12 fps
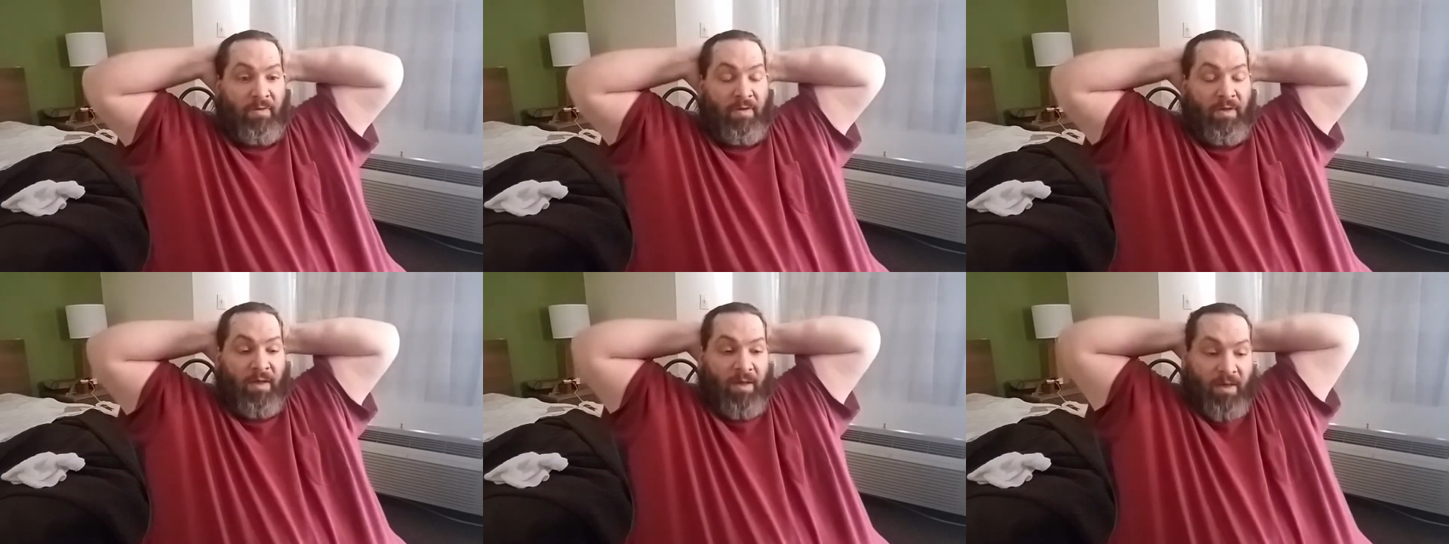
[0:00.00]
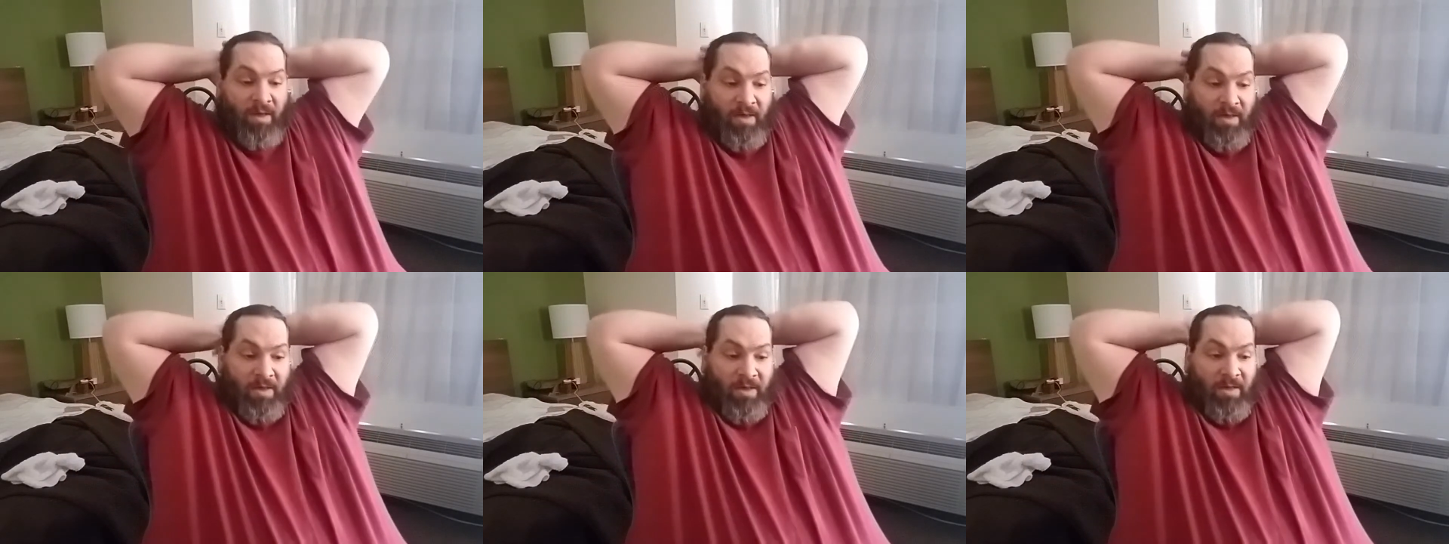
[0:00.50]

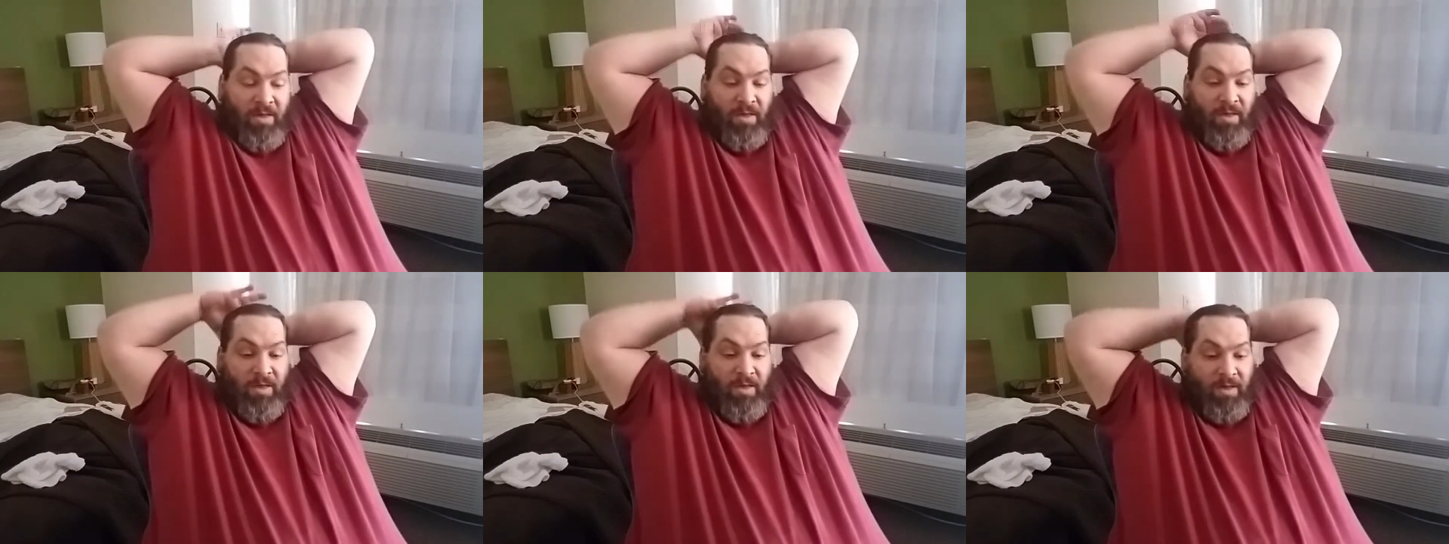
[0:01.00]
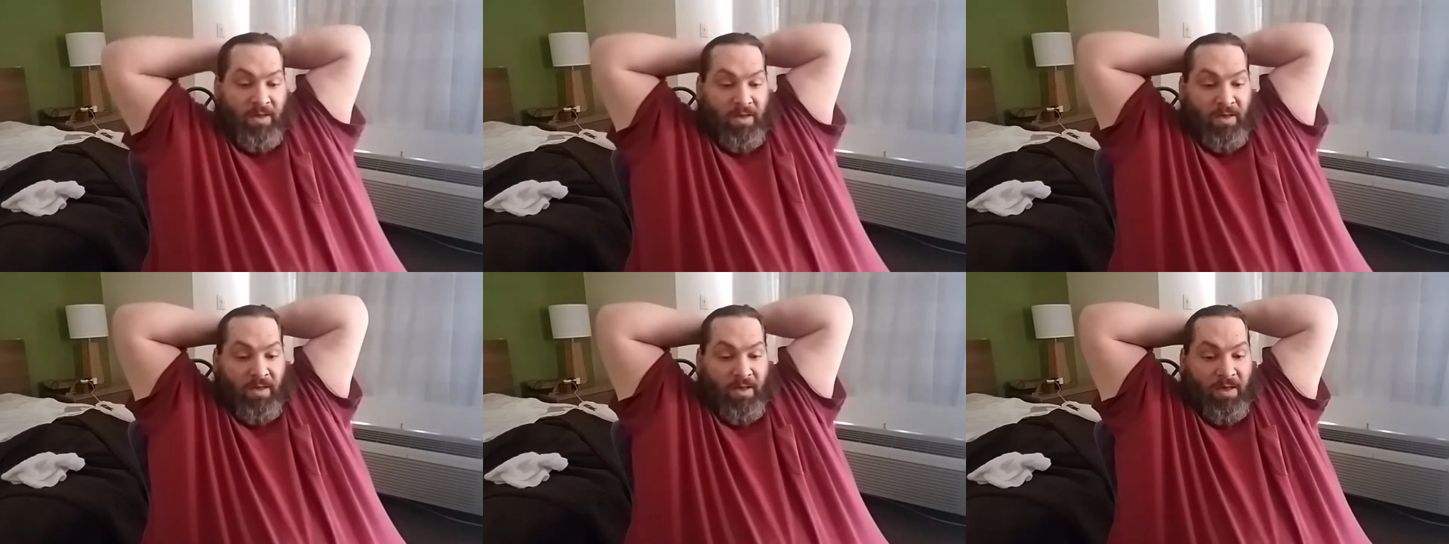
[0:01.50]

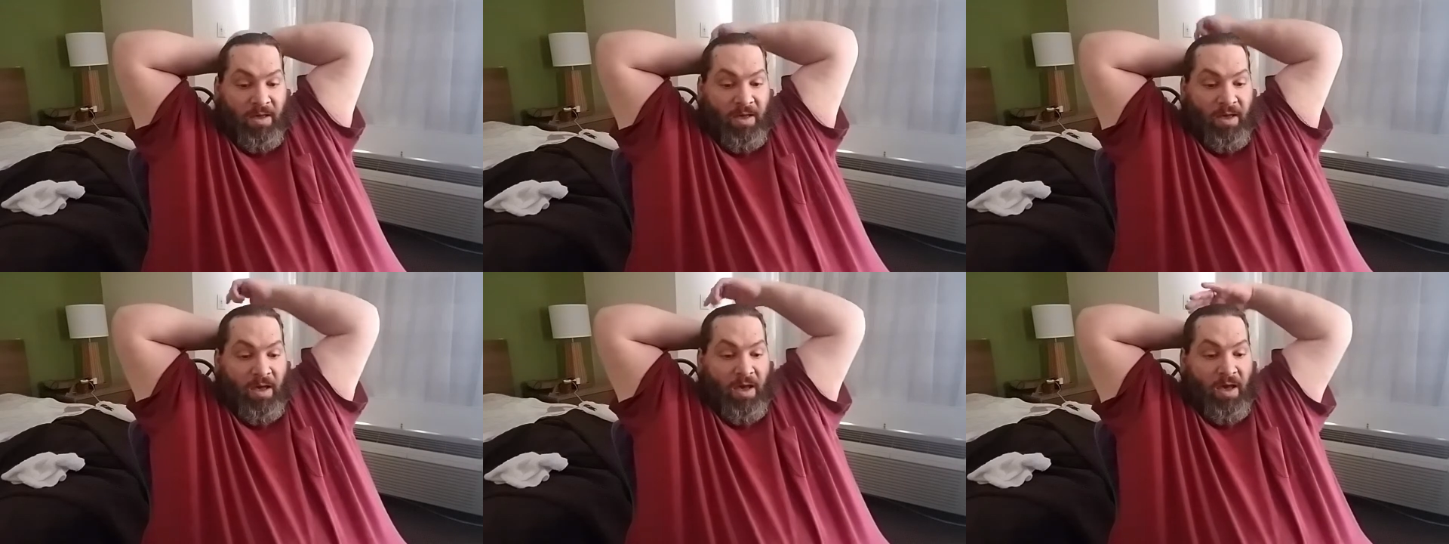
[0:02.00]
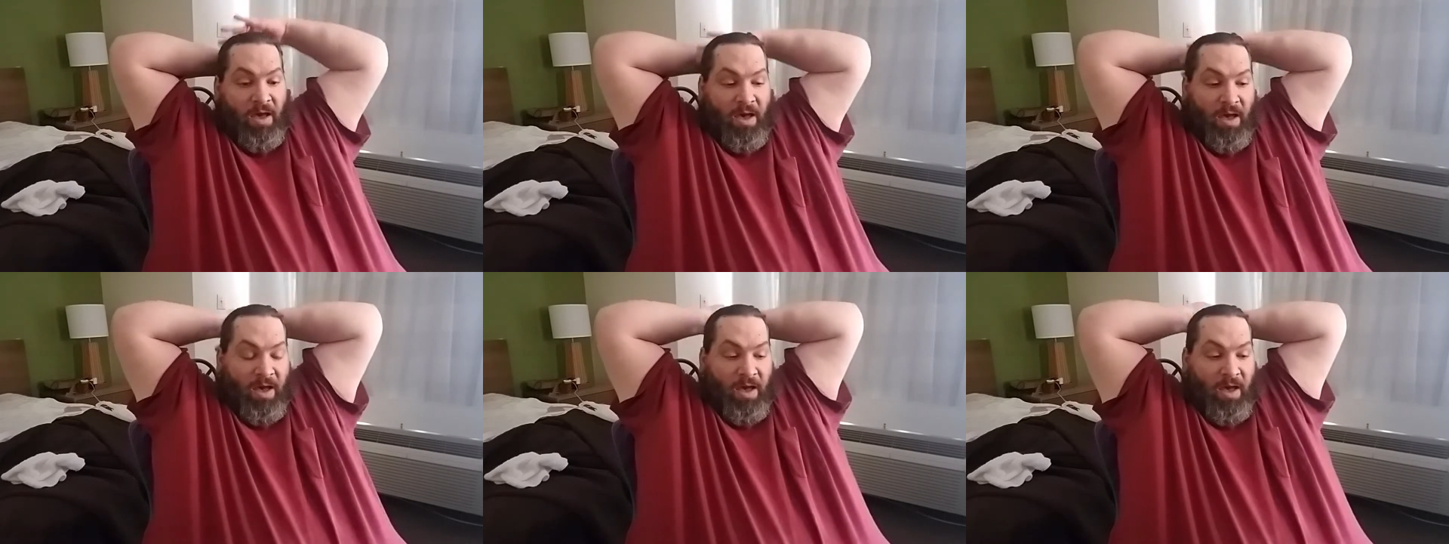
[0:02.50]

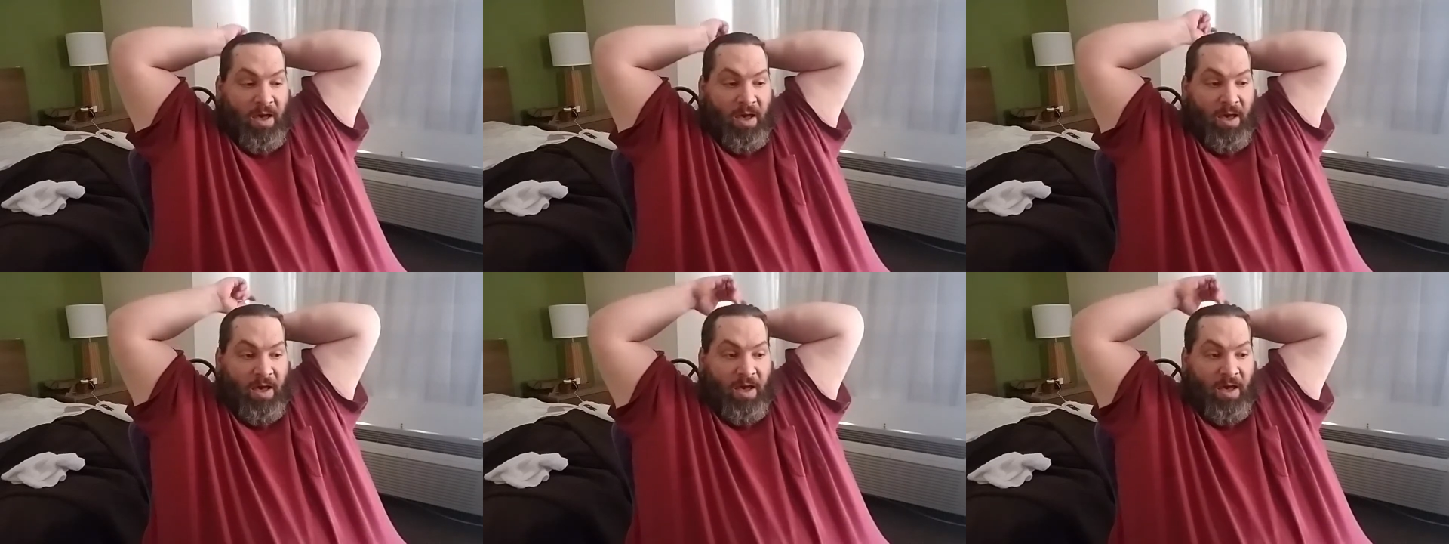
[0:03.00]
[no speech]